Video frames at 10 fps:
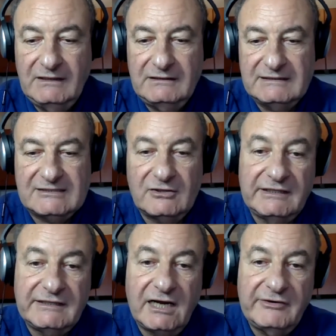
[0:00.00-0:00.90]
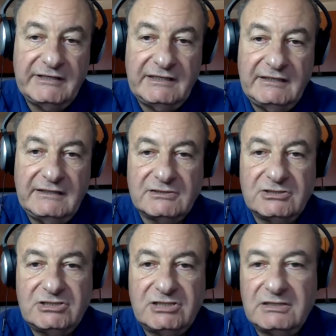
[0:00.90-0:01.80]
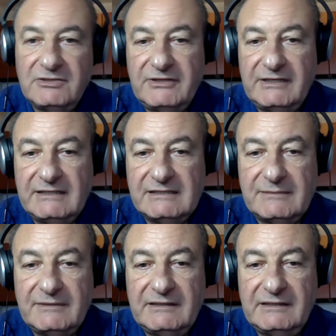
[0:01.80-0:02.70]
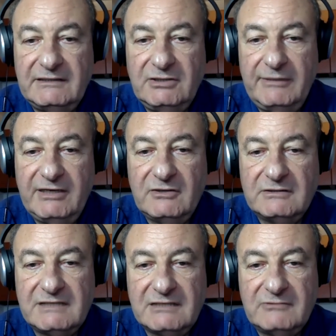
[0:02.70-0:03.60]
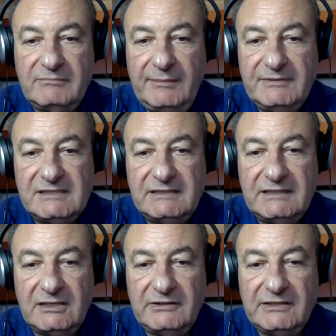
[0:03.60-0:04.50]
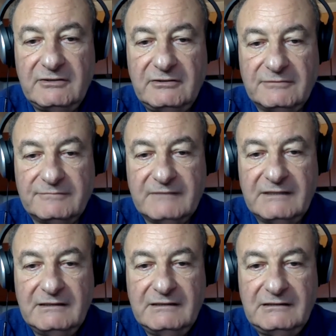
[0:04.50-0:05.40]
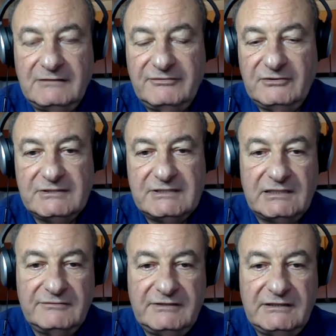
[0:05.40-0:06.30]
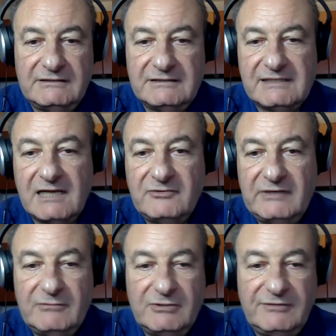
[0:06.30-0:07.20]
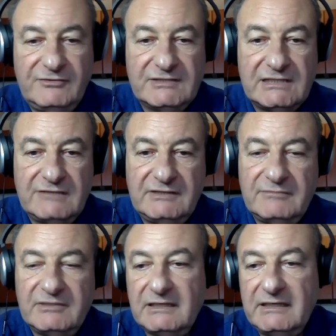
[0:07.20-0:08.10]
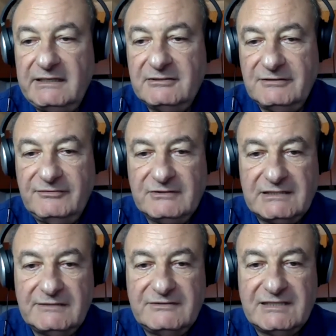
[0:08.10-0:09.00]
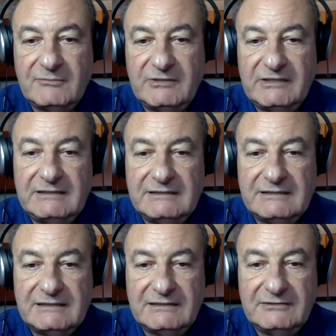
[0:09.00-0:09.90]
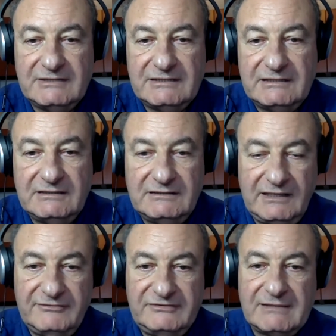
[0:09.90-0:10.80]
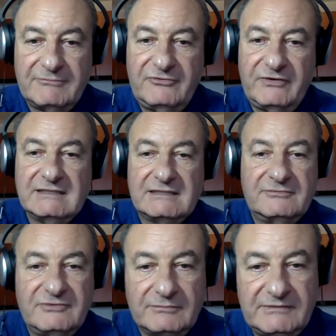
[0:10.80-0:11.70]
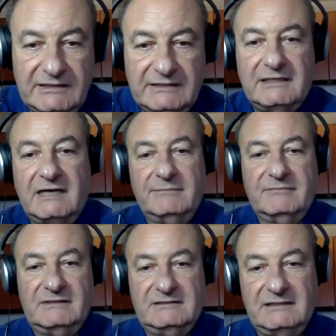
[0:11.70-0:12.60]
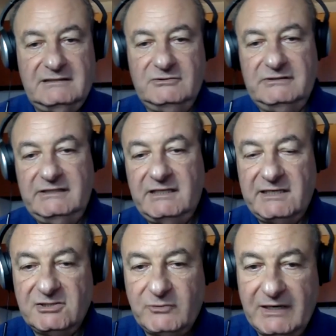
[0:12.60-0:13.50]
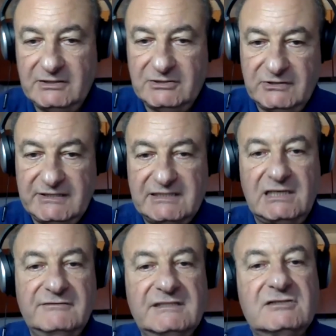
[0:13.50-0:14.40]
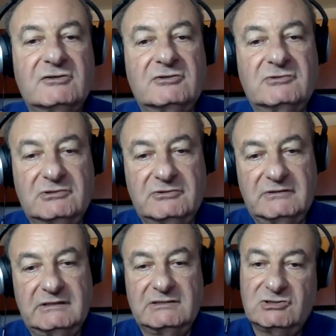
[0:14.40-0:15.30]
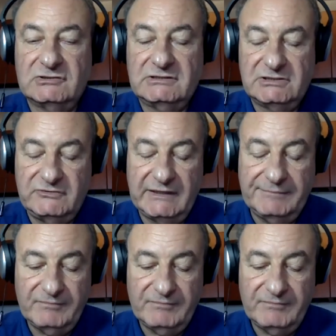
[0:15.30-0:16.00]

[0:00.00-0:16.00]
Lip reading: solidarity and share things. I mean, the human contact when people sit alone at home if you served in Zagreb, or if you served in Berlin, or if you served somewhere else, and you still have some friends from the time that you did an Entwine Jewish Service Corps or a shorter trip,